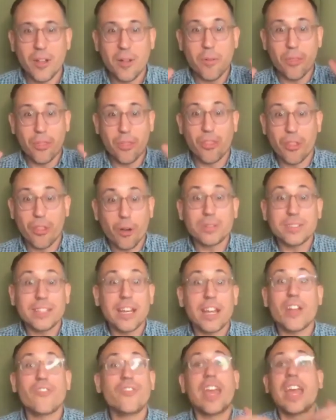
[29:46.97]
Those kind
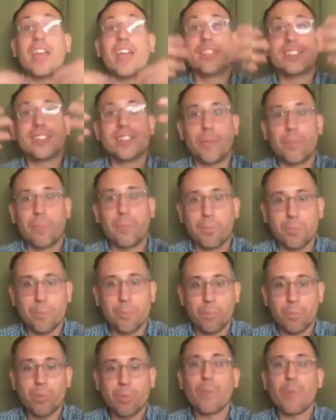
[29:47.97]
of gave us the
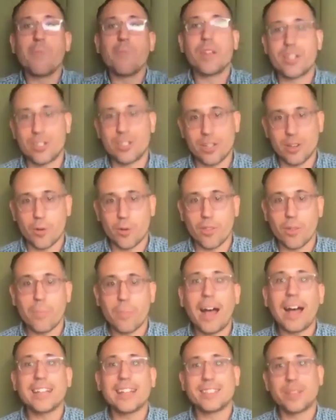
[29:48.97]
permission or the
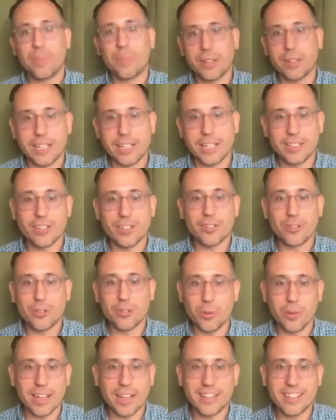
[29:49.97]
possibility to do
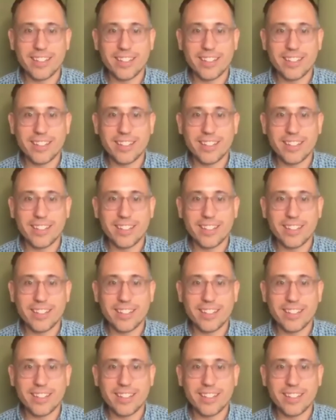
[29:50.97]
it.